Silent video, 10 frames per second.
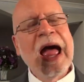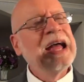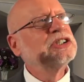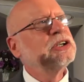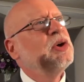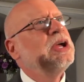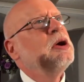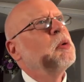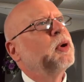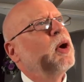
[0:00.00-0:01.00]
And so
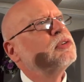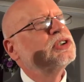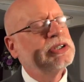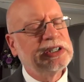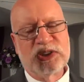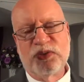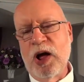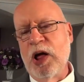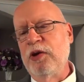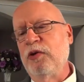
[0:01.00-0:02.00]
he approached his
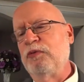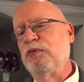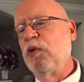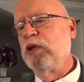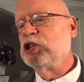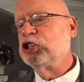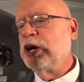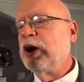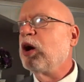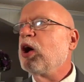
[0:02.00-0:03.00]
father for the
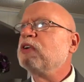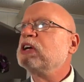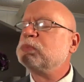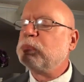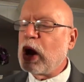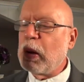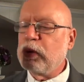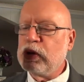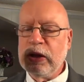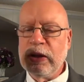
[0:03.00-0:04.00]
share of his
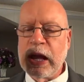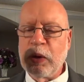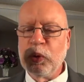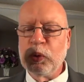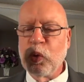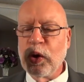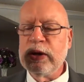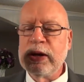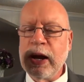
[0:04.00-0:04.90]
property that would one